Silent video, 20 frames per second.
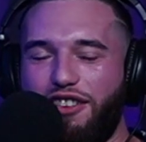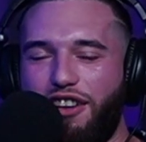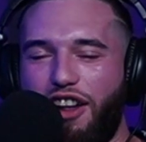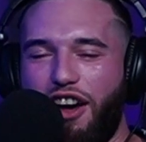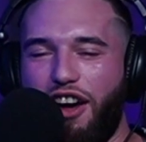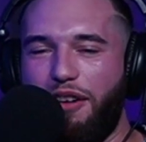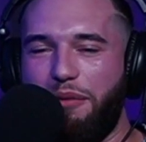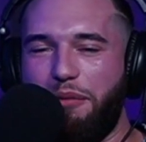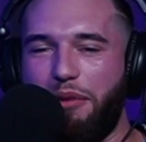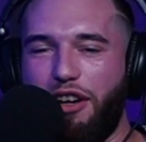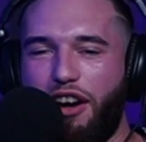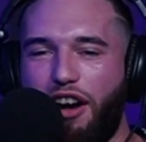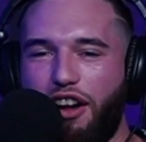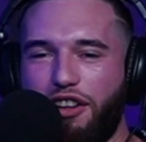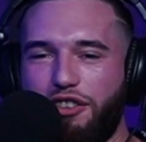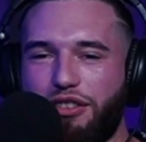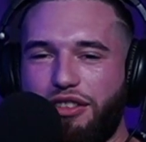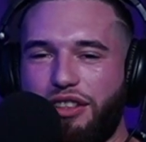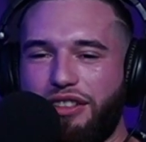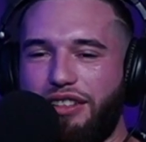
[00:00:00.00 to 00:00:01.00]
no, no, but
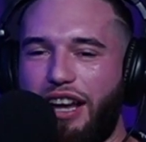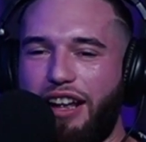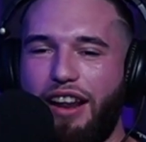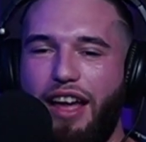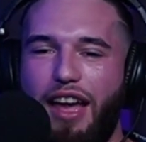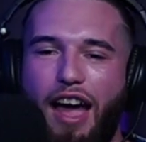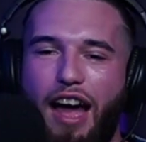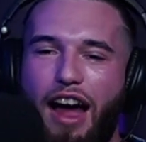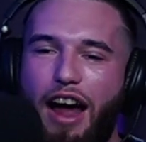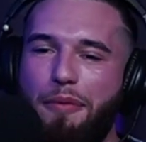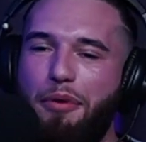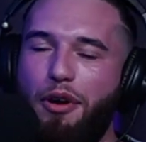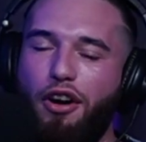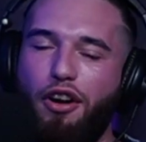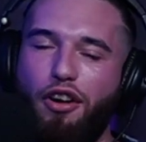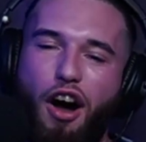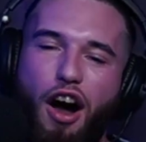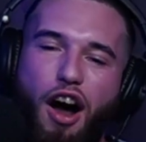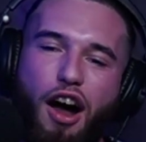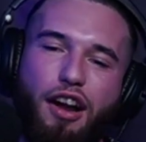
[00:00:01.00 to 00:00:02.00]
all jokes aside,
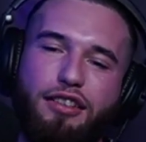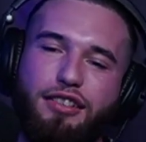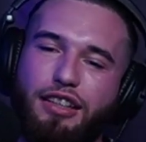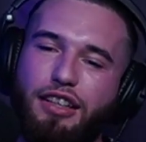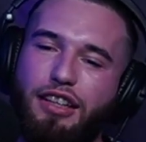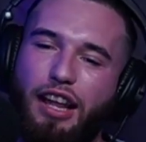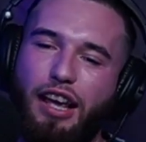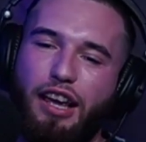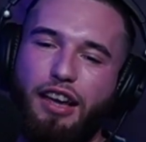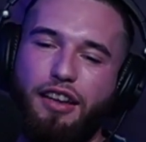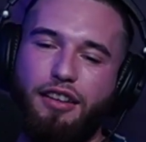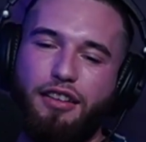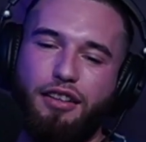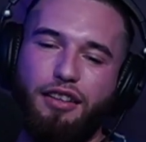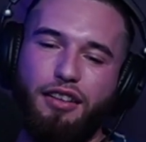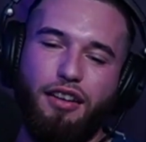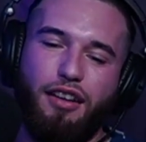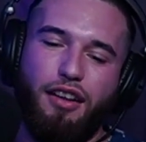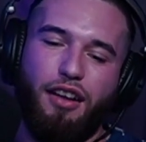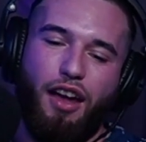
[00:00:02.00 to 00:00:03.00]
bro. Honestly,
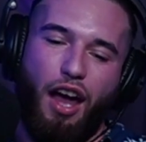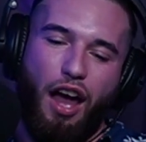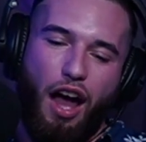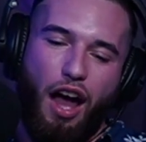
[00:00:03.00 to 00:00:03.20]
like,